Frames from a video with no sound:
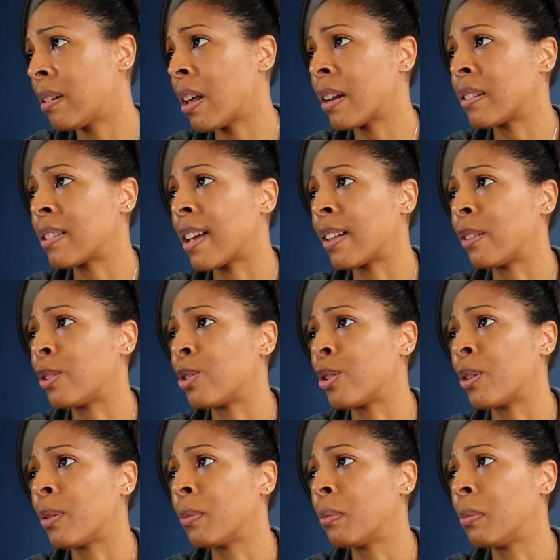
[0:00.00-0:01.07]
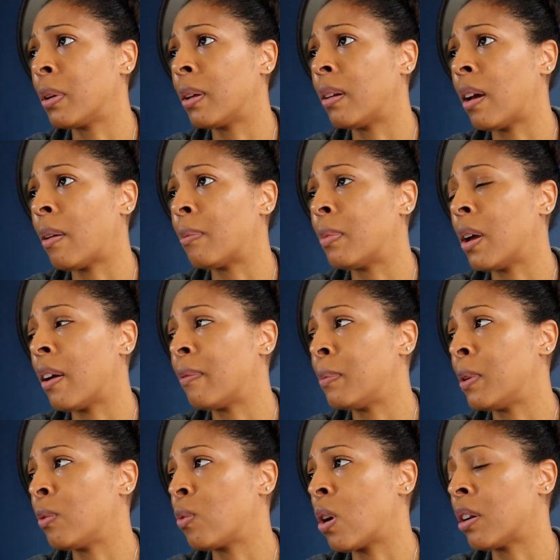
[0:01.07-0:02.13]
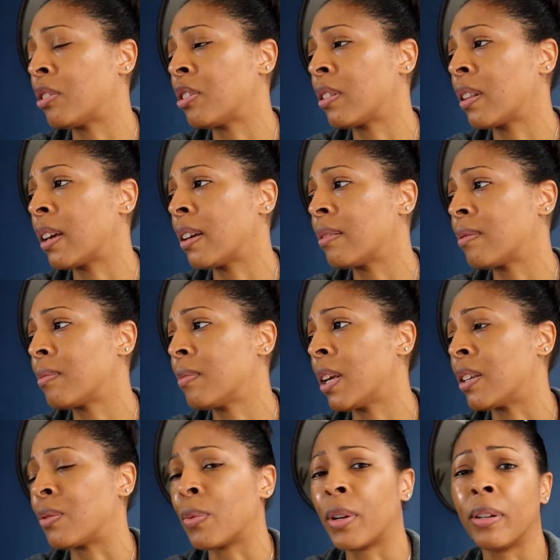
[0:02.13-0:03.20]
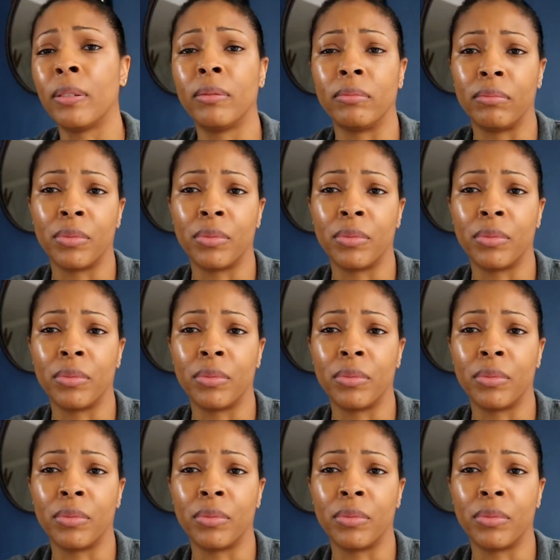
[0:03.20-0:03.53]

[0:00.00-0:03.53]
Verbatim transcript: Not exactly sure, but I've, I've been watching that as well.